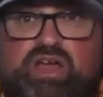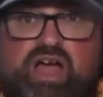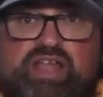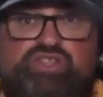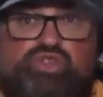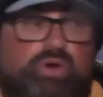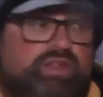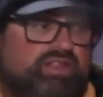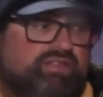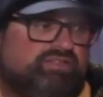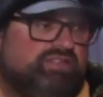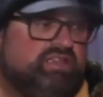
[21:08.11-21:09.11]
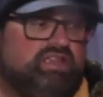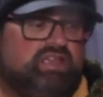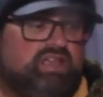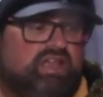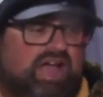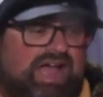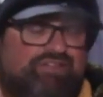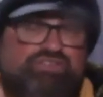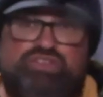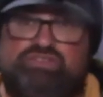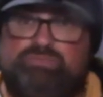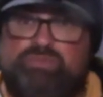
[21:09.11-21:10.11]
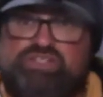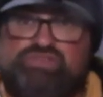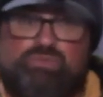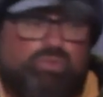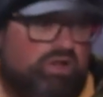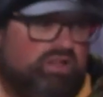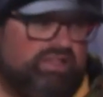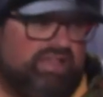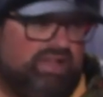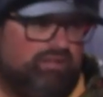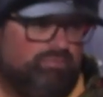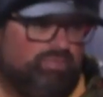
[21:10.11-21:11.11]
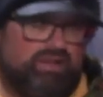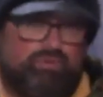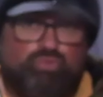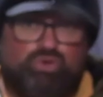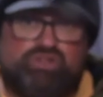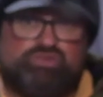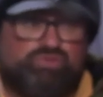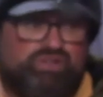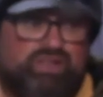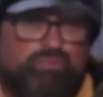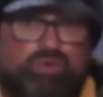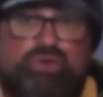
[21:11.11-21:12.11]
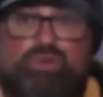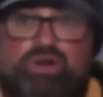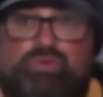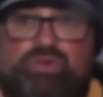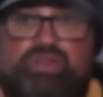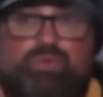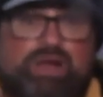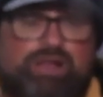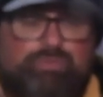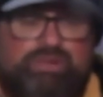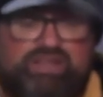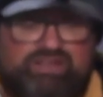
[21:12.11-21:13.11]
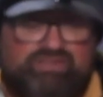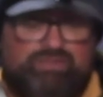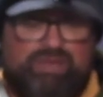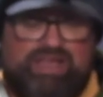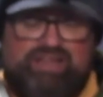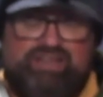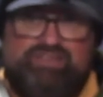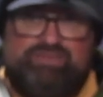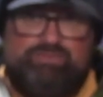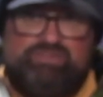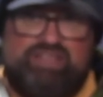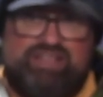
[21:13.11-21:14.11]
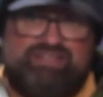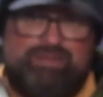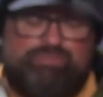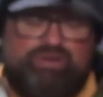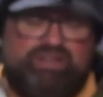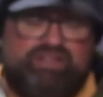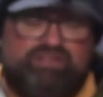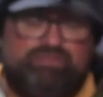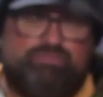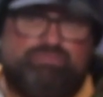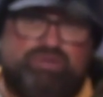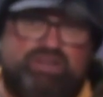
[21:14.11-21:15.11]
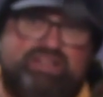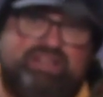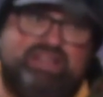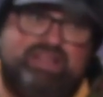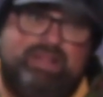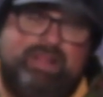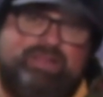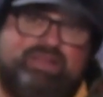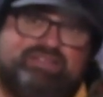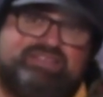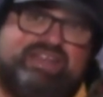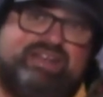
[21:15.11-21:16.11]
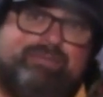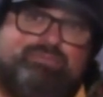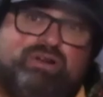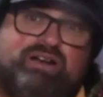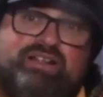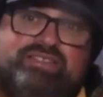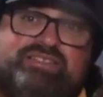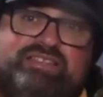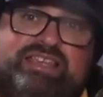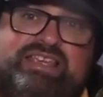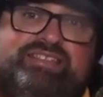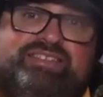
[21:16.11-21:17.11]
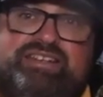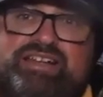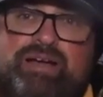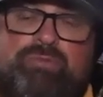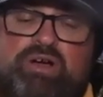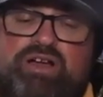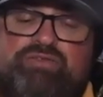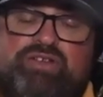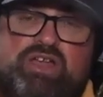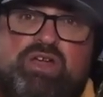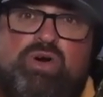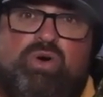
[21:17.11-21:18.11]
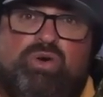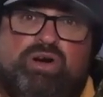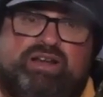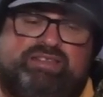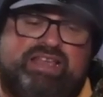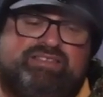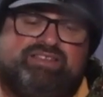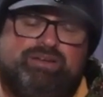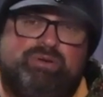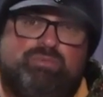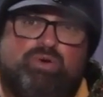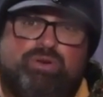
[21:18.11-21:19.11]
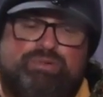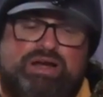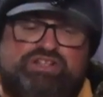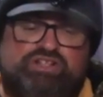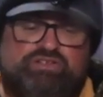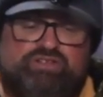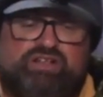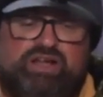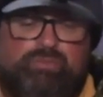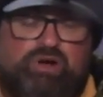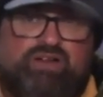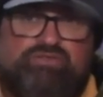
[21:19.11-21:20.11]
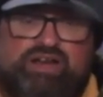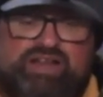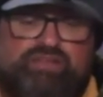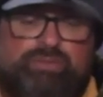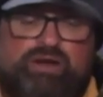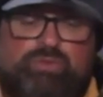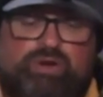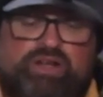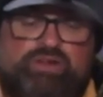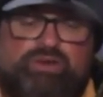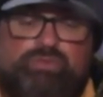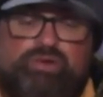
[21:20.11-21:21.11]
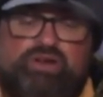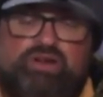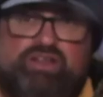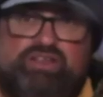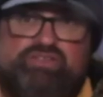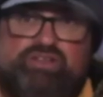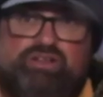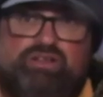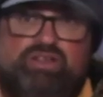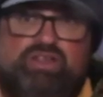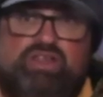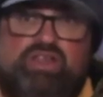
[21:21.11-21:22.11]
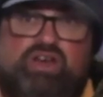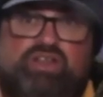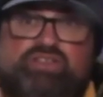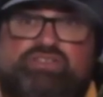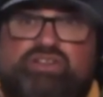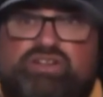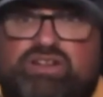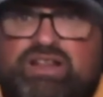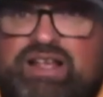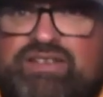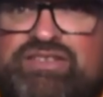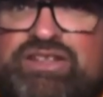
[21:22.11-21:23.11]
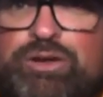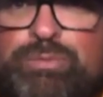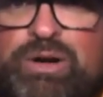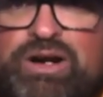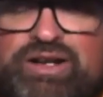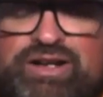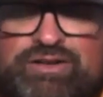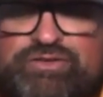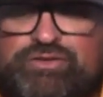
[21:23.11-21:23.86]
I enjoy this. I haven't used it much for walleye yet, but it works. It would work really well because the mechanism sets up pretty. You can set it up where it's easy to come off, or it takes a little bit more pressure to come off, right? Depending on where you're going to put it on this little steel part here.